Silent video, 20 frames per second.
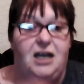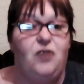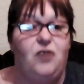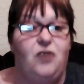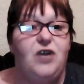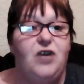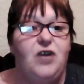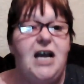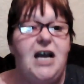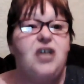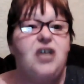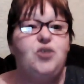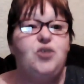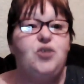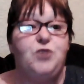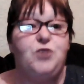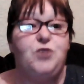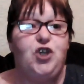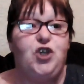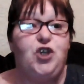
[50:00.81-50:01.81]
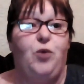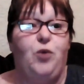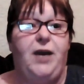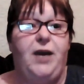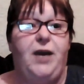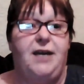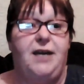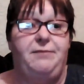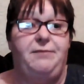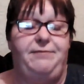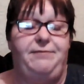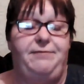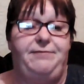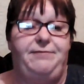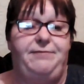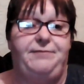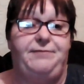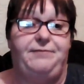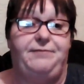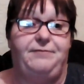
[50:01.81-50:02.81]
go and get her some suet
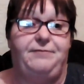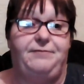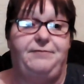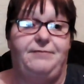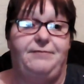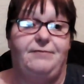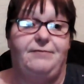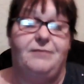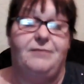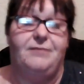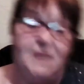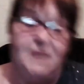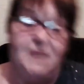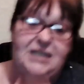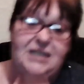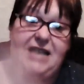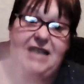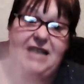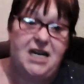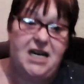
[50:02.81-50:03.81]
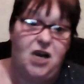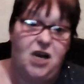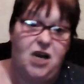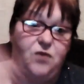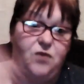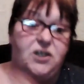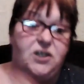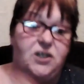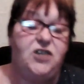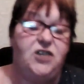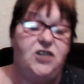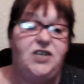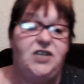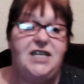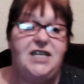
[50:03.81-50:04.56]
and send it over to the